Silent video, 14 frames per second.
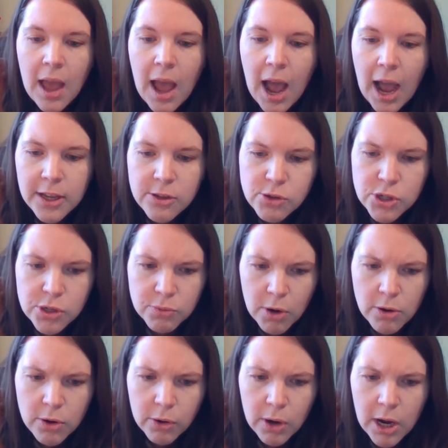I used to
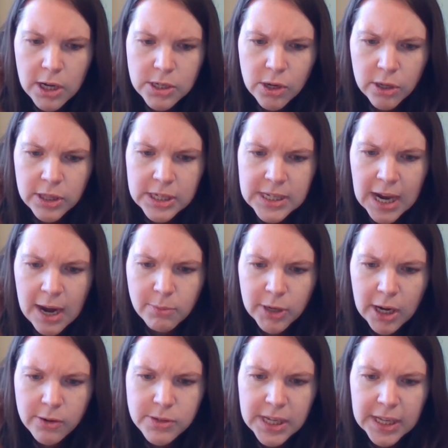row across all the time when I was a